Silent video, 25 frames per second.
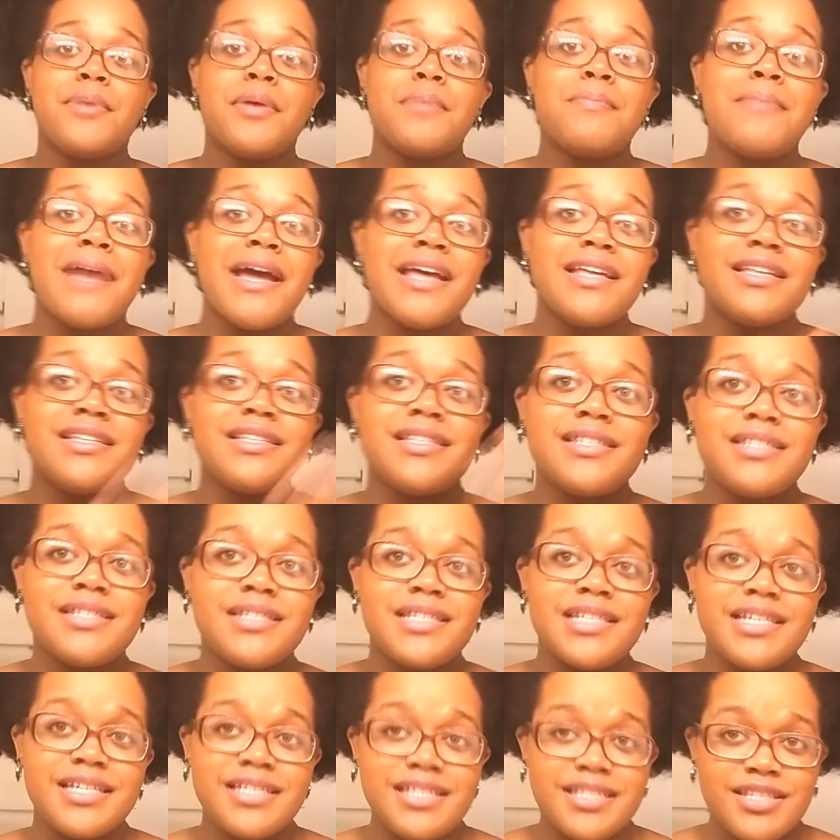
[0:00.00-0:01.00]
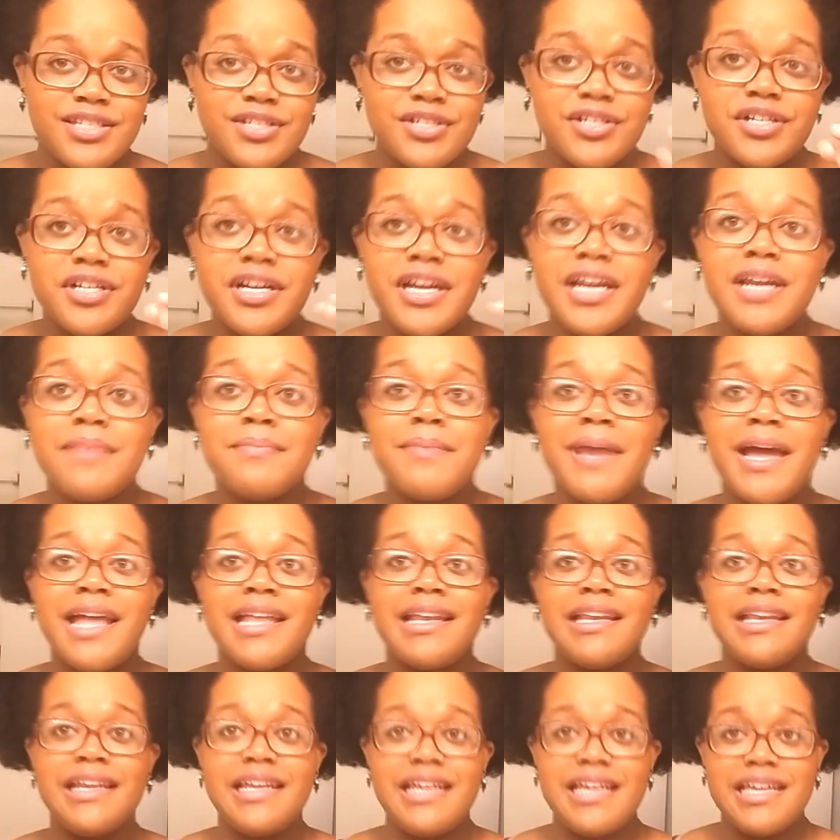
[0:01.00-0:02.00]
my sister and my
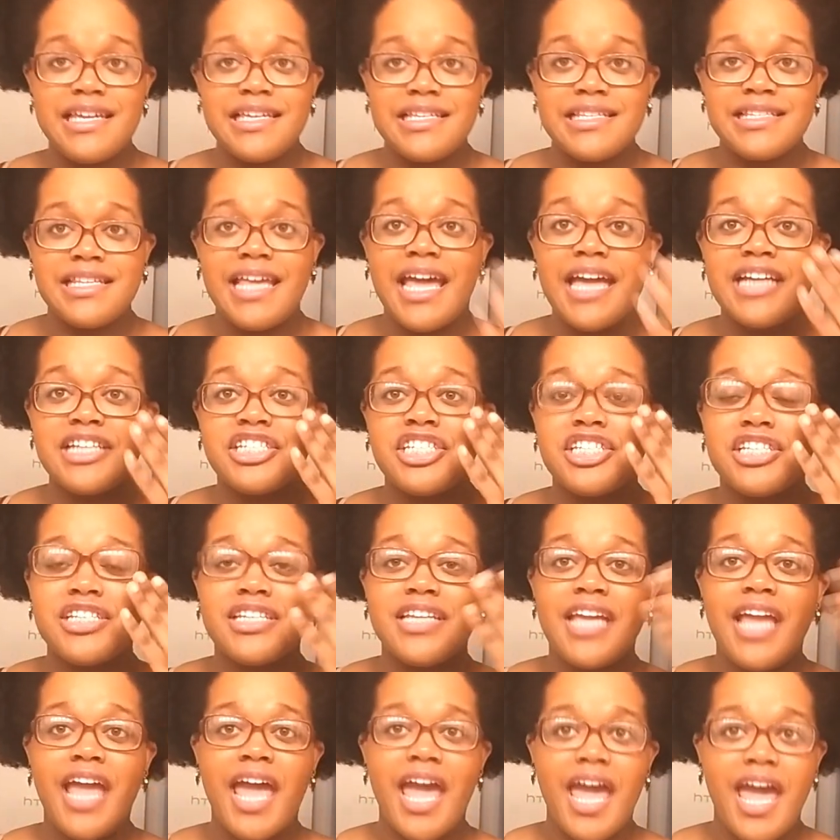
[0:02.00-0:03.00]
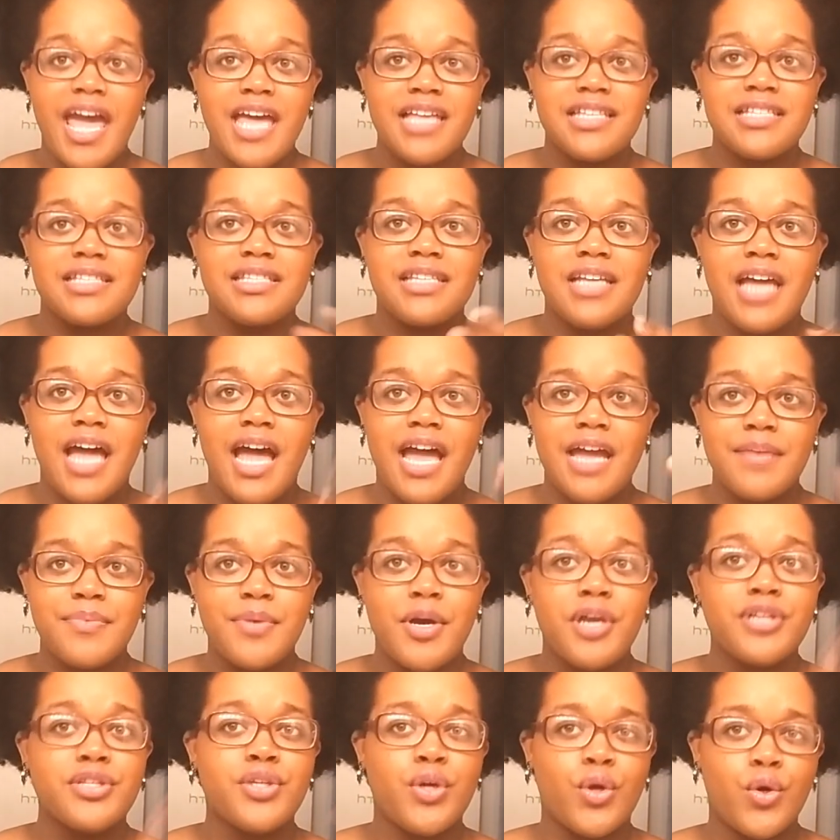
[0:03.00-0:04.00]
niece actually has
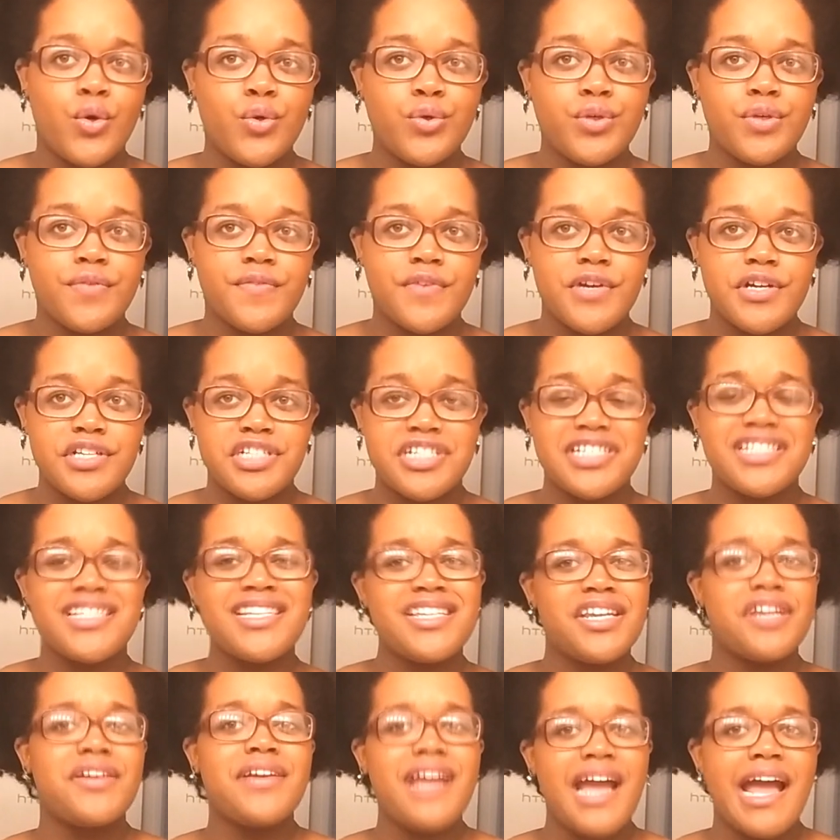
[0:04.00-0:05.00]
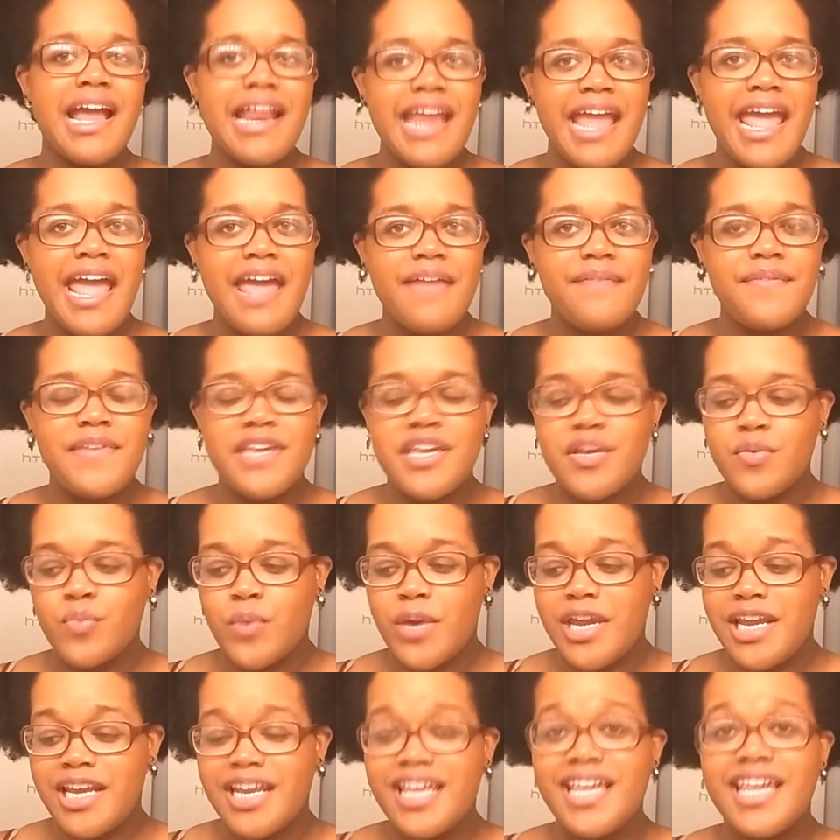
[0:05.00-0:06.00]
iPod, the older versions, and they're kind of heavy and
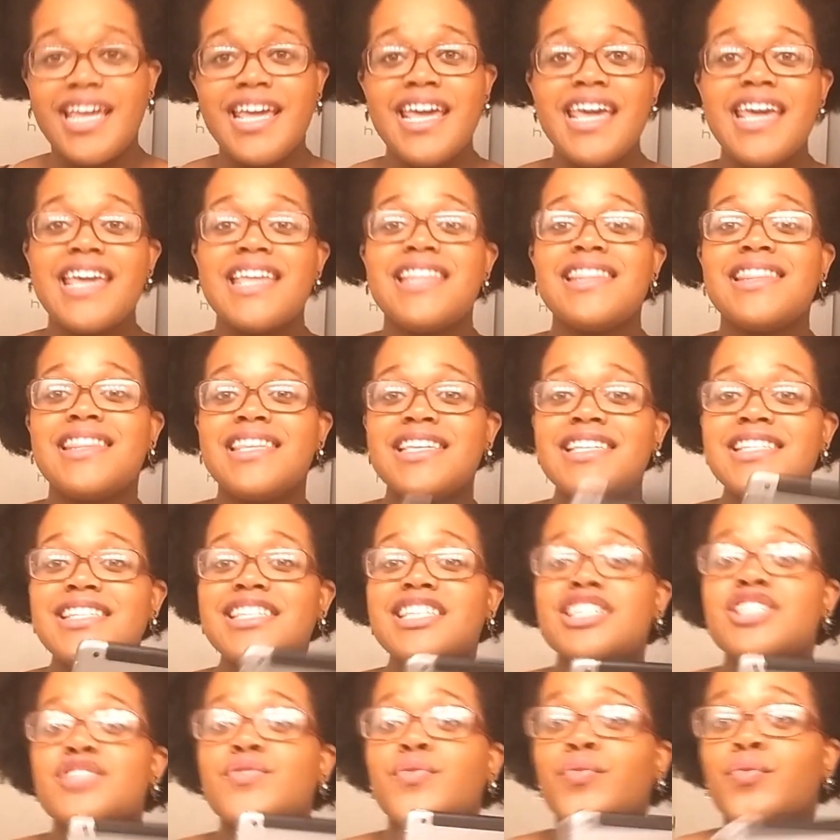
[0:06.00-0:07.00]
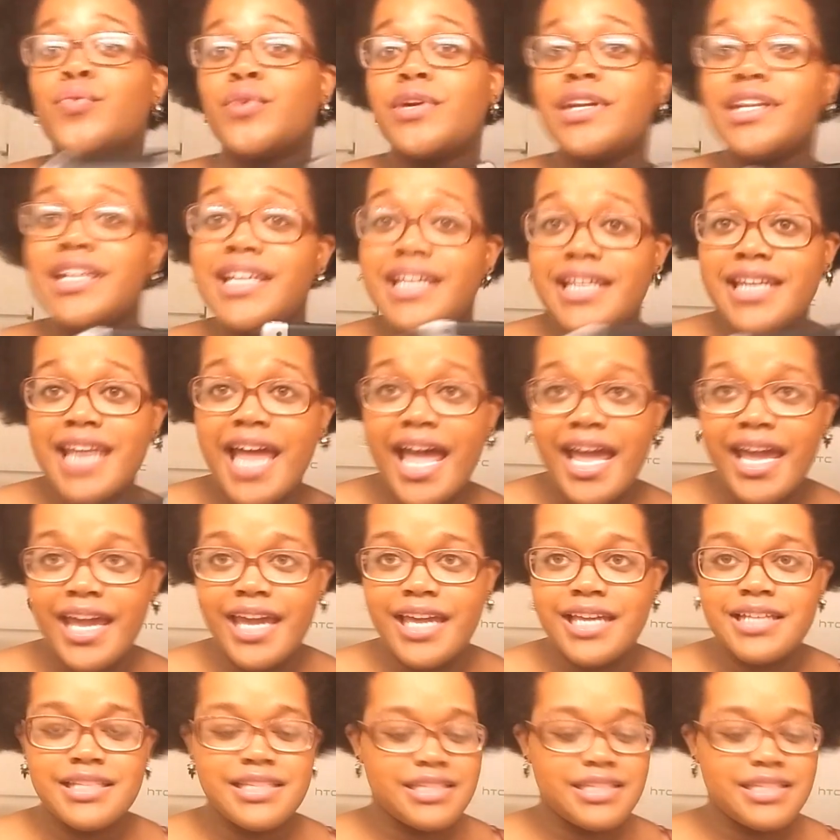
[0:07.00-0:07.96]
weighted. This is really light.